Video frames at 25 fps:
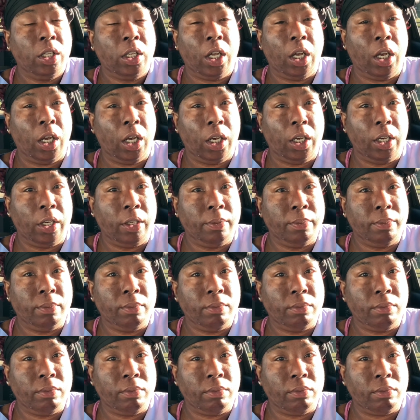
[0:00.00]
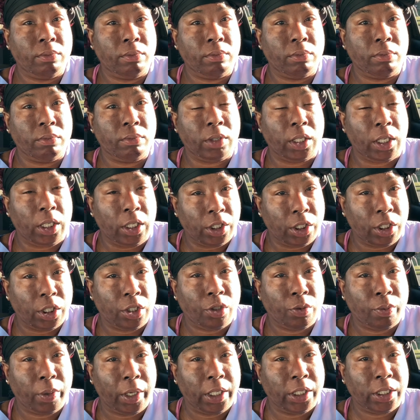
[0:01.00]
Um, each
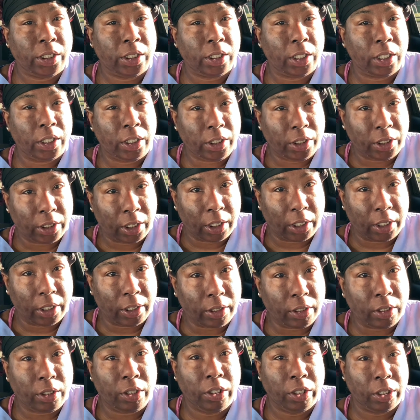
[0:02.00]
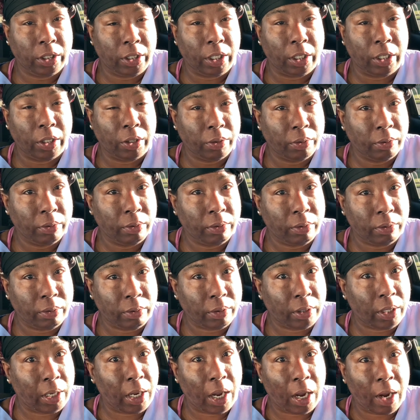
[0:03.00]
situation, each you know,
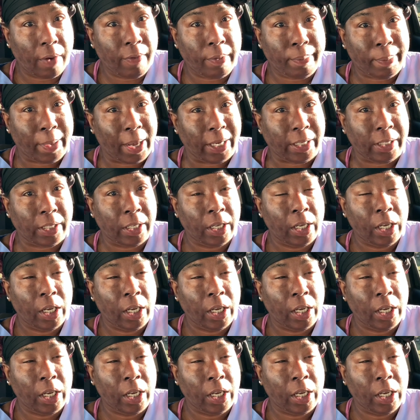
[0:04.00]
everybody.